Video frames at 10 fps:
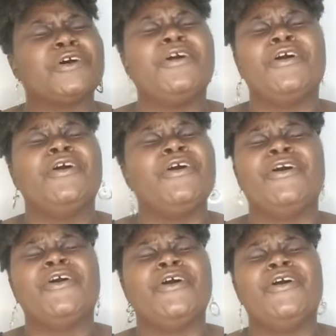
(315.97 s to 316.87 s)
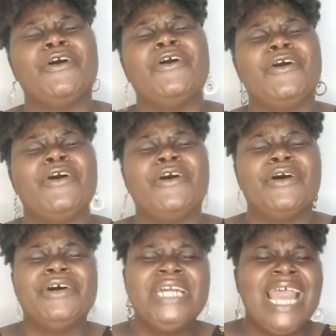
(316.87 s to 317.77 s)

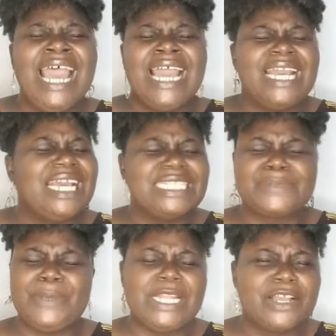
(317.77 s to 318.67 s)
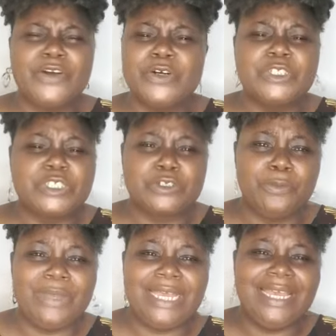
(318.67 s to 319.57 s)
Oh, He's been good to
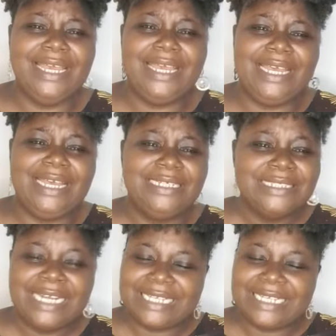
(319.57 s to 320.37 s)
me.